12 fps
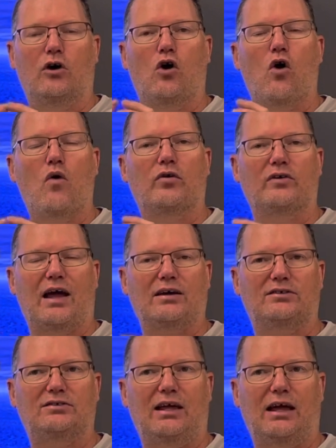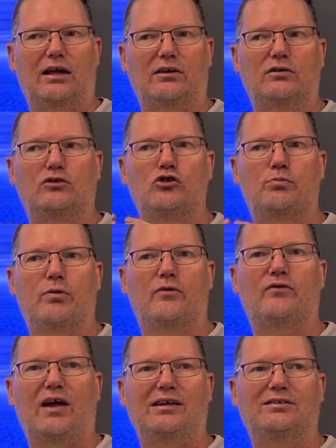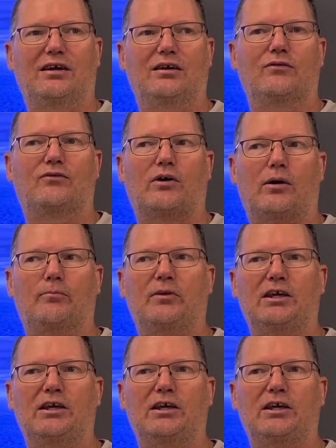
over that sand to prevent it from